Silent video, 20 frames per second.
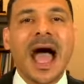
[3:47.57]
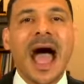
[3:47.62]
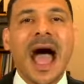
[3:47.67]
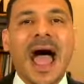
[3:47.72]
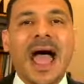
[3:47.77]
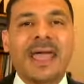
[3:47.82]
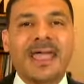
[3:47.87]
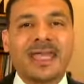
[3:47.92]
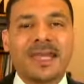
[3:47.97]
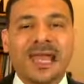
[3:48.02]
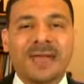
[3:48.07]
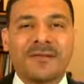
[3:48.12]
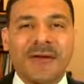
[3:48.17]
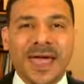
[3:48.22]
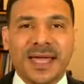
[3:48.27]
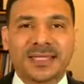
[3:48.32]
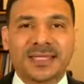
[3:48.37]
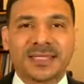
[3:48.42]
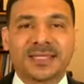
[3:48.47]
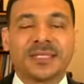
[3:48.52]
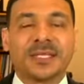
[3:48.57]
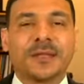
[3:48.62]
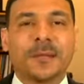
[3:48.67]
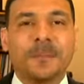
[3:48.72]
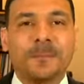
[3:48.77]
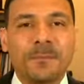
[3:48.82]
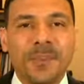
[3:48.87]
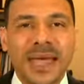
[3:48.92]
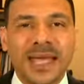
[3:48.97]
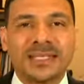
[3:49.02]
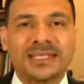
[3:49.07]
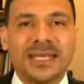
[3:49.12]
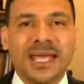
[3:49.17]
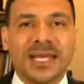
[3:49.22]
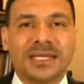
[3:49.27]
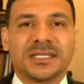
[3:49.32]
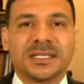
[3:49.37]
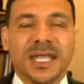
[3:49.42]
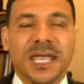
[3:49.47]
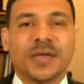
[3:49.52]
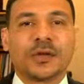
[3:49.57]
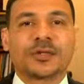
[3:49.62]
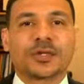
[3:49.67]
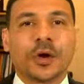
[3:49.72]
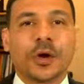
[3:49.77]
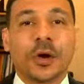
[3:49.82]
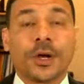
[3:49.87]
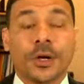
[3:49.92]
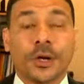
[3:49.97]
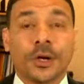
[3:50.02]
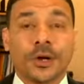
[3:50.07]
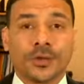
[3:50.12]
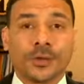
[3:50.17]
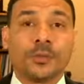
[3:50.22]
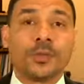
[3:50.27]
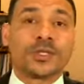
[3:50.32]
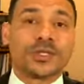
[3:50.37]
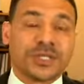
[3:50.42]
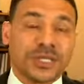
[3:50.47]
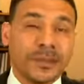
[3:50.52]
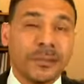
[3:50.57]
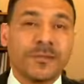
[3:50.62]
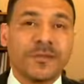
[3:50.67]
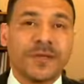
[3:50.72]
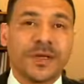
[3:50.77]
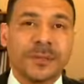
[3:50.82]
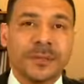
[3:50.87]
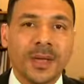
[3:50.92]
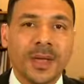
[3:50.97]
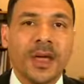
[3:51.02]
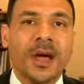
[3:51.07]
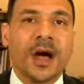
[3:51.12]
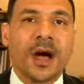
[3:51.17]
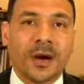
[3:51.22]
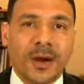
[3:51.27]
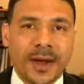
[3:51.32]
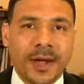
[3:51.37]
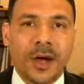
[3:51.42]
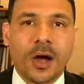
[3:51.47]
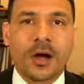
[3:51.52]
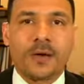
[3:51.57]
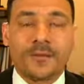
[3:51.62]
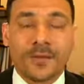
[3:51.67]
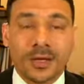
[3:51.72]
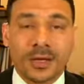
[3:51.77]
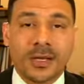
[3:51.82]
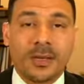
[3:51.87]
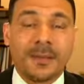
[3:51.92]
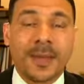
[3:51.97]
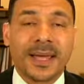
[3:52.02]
I can have access to the best educators on earth, which some of them are at Harvard and